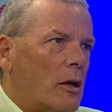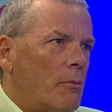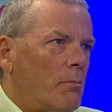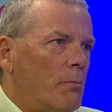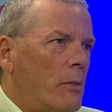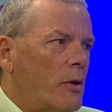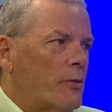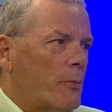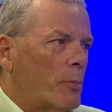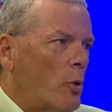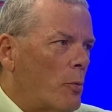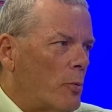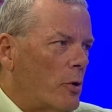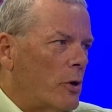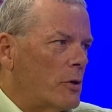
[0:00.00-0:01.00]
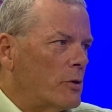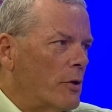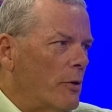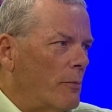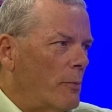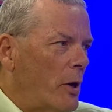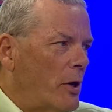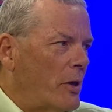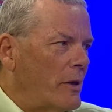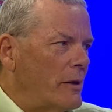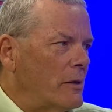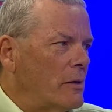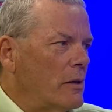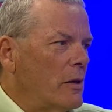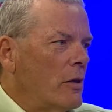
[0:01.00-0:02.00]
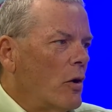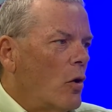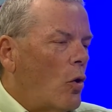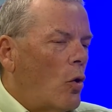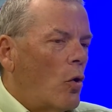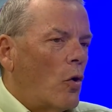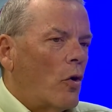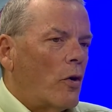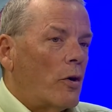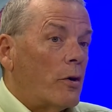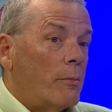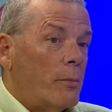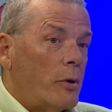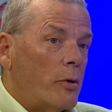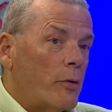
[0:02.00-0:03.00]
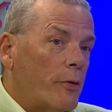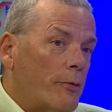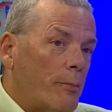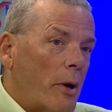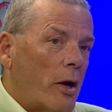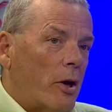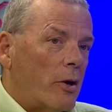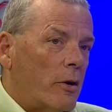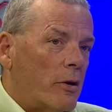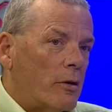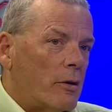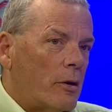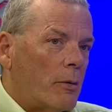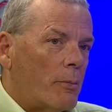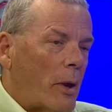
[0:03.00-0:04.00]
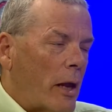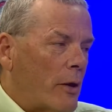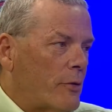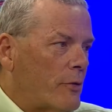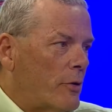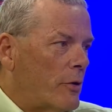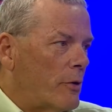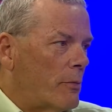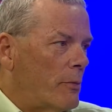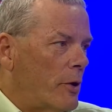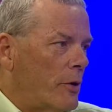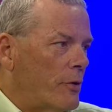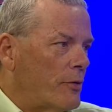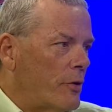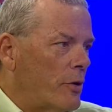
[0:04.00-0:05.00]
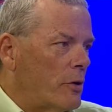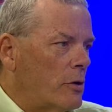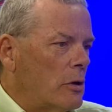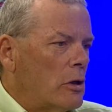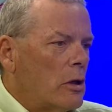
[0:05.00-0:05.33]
misappropriation of money or abuse by a pastor or minister.